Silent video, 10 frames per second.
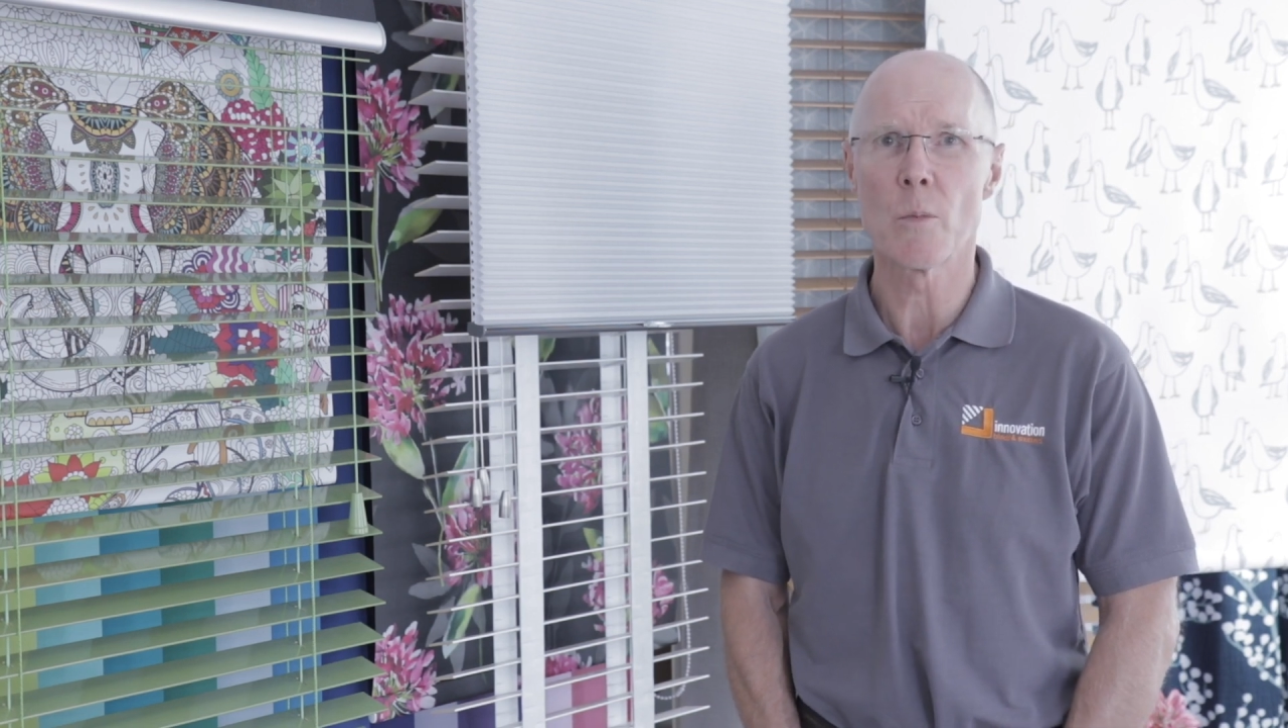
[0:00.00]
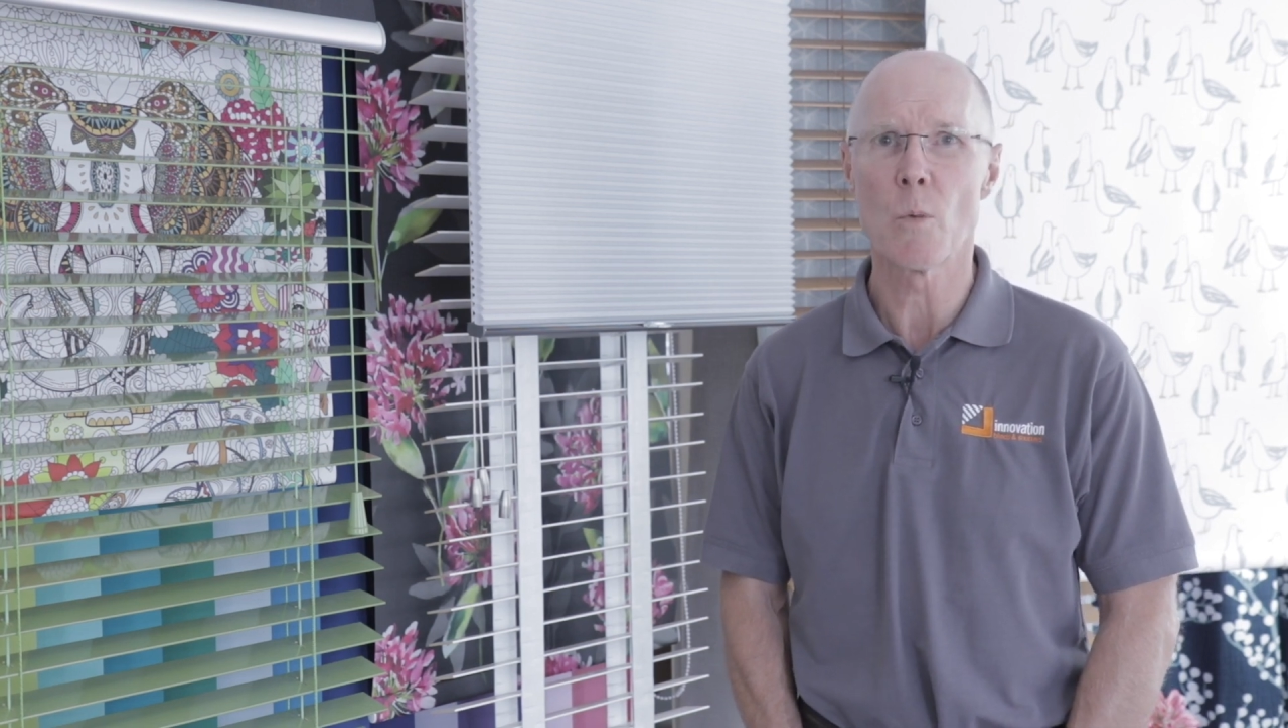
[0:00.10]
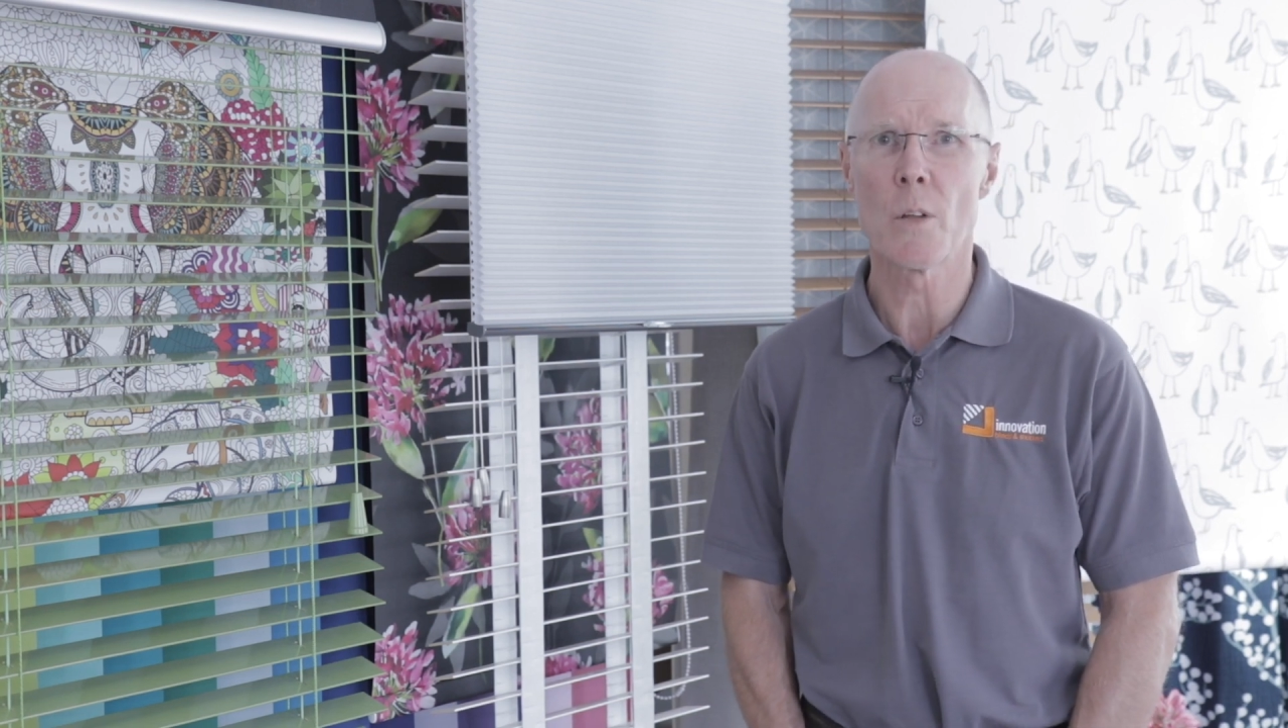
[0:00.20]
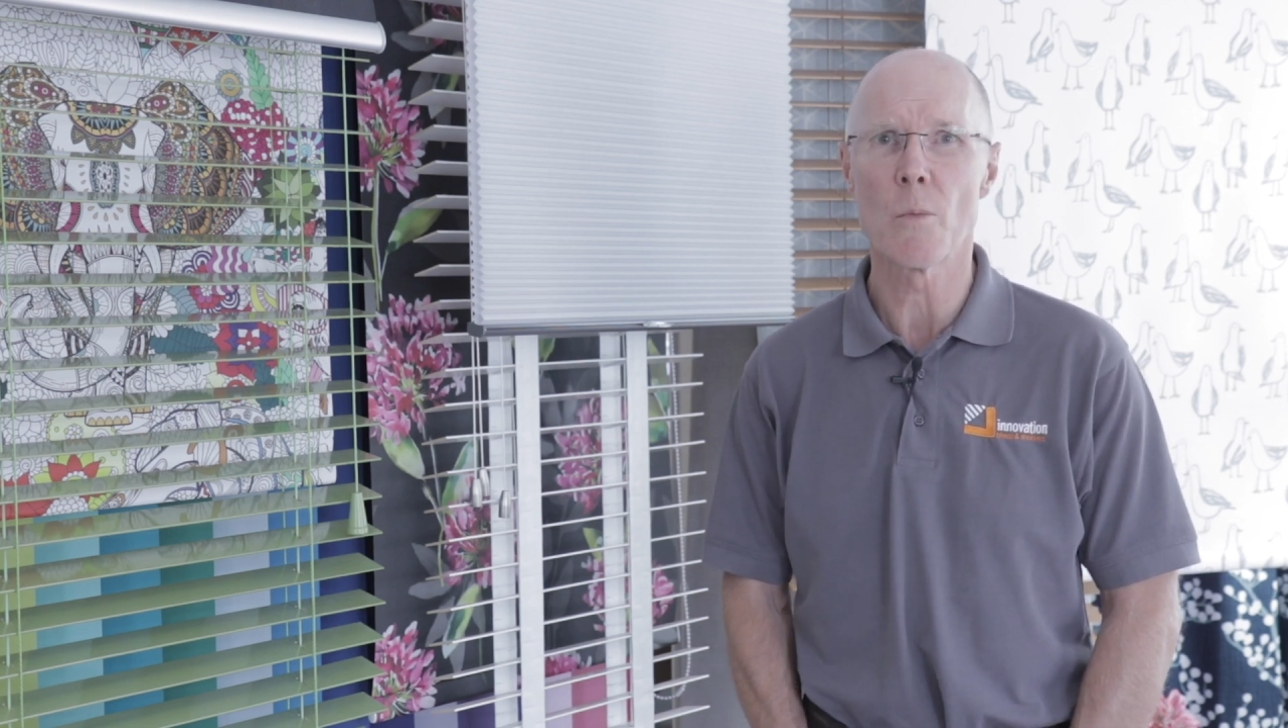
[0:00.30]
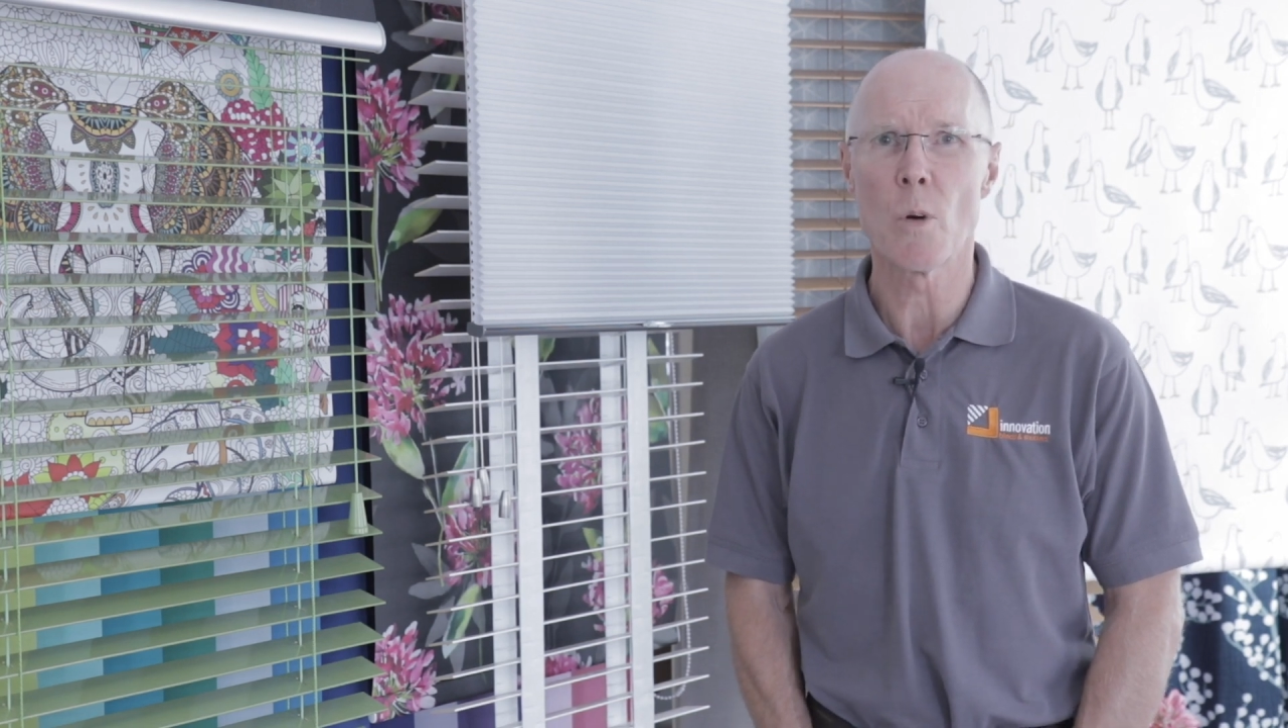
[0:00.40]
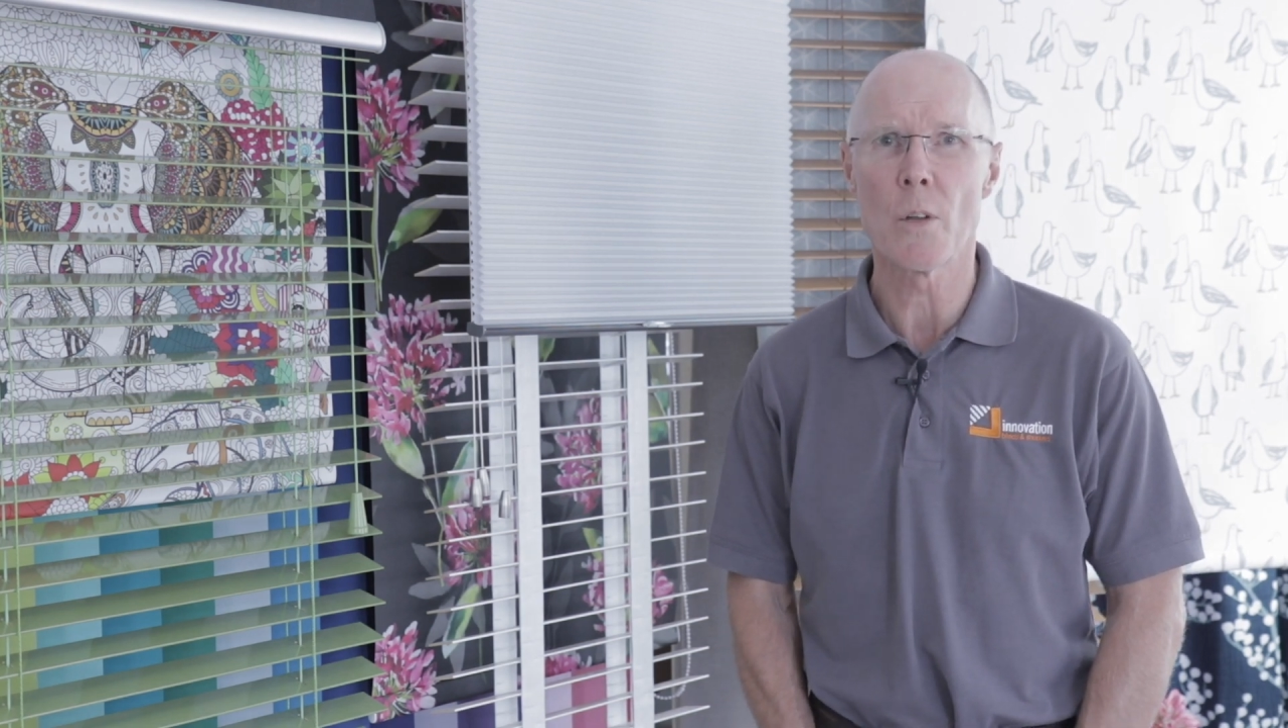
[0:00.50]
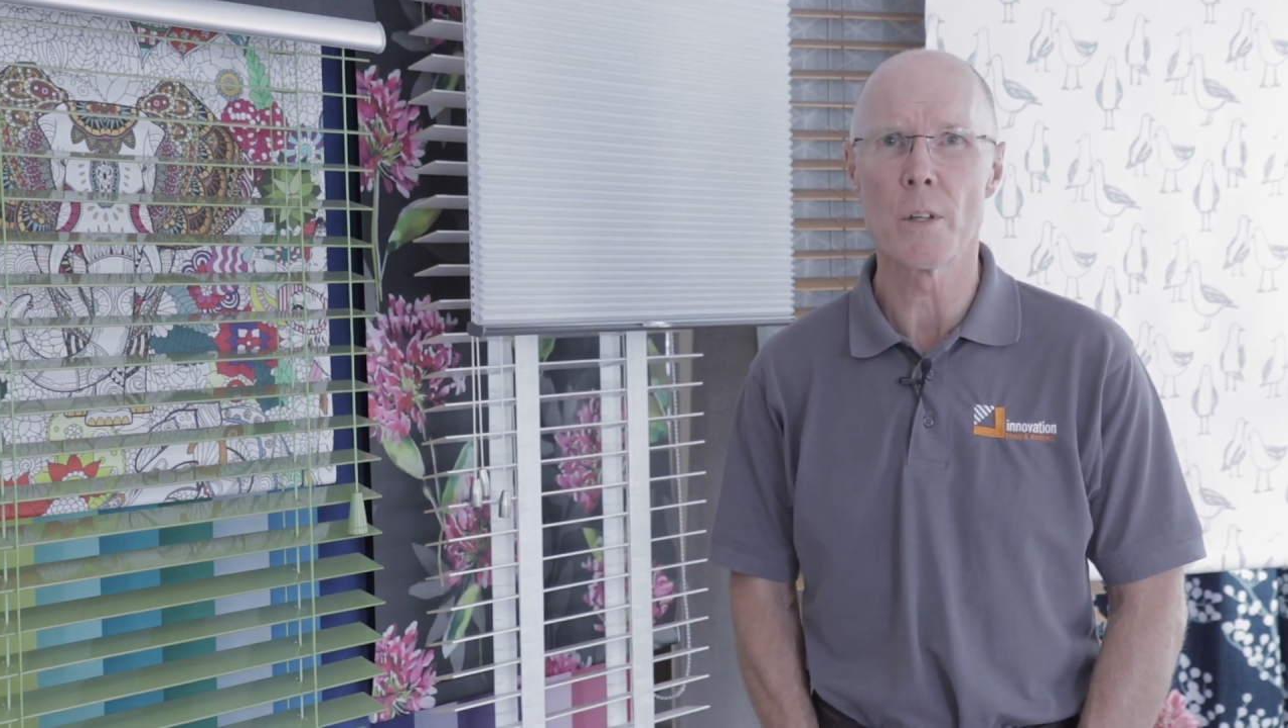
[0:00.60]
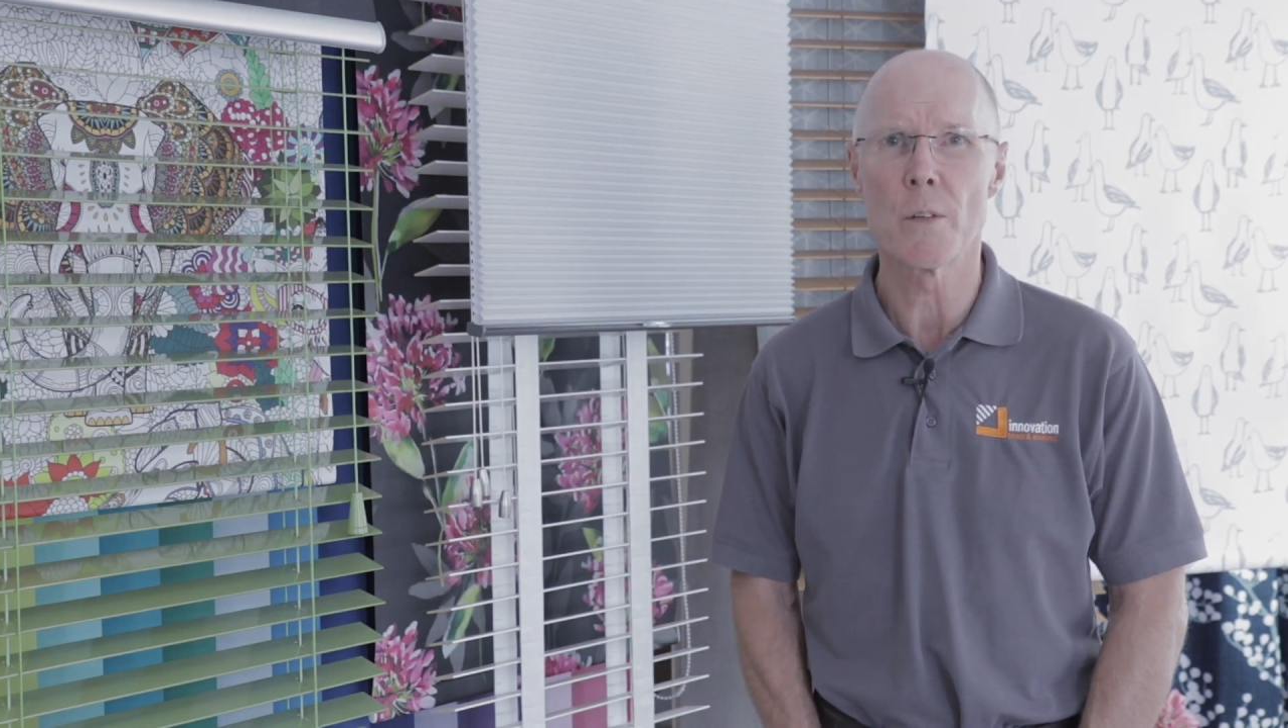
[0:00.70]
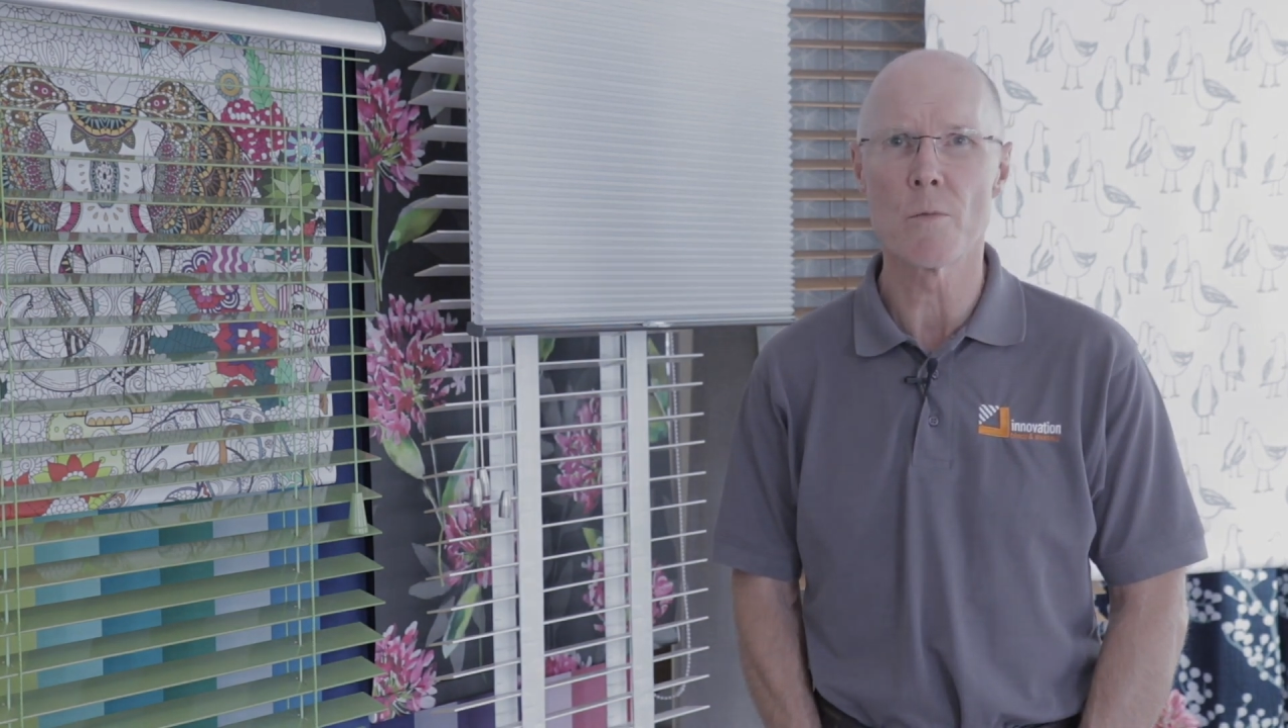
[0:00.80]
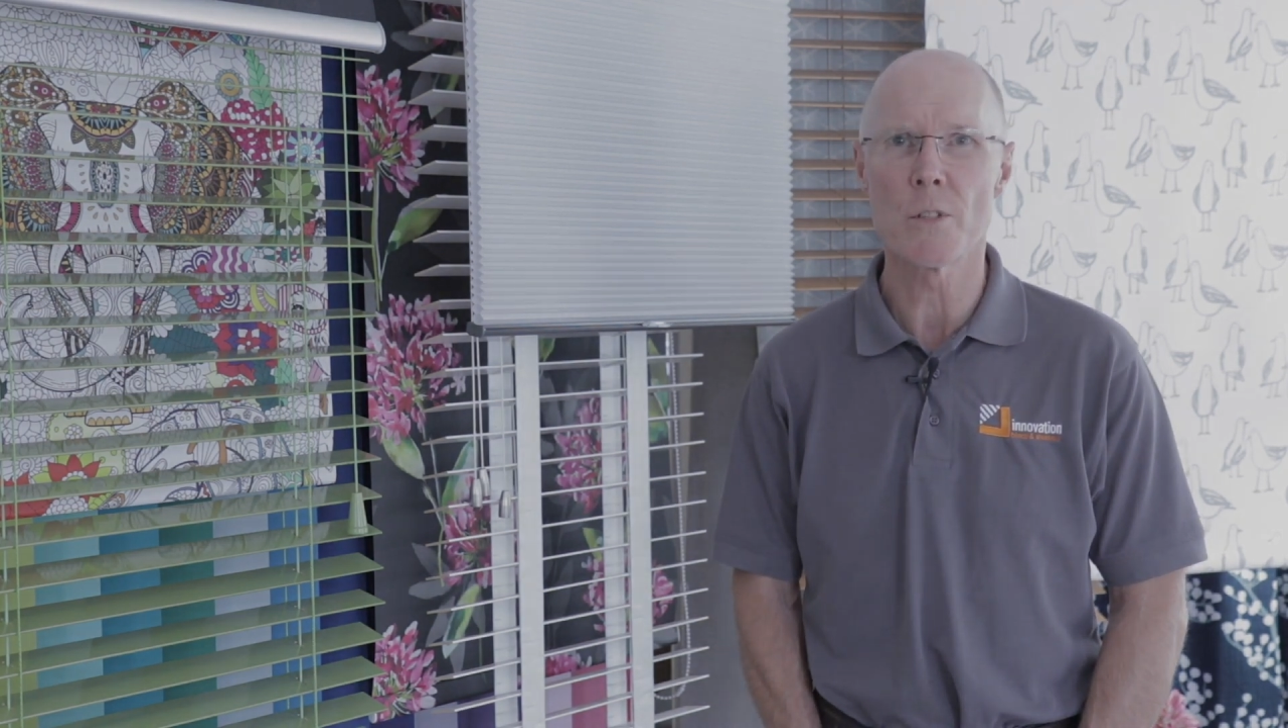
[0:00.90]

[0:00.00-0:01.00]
and what, what the, the